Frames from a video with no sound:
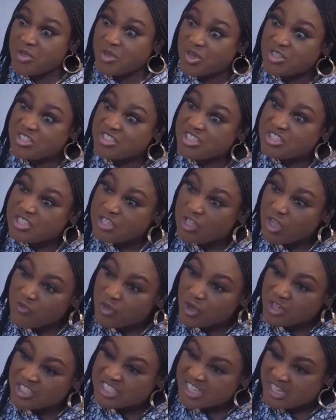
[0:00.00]
Because this
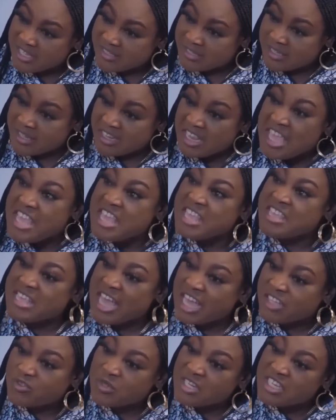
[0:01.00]
love you're chasing
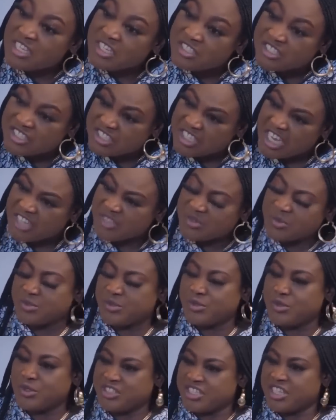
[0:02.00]
is actually
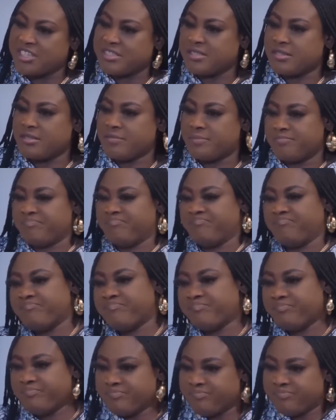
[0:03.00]
shadows you're chasing.
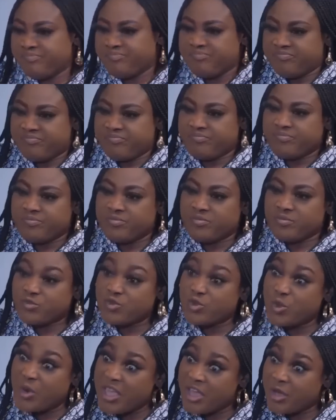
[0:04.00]

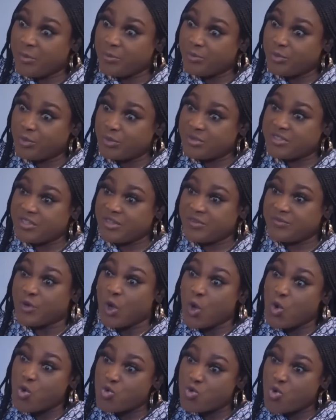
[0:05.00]
So help
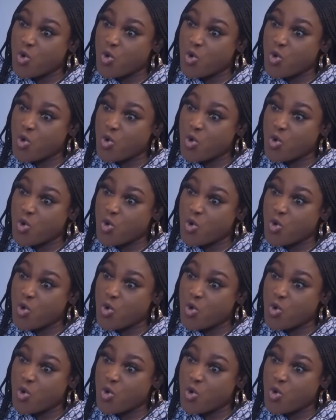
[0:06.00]
yourself.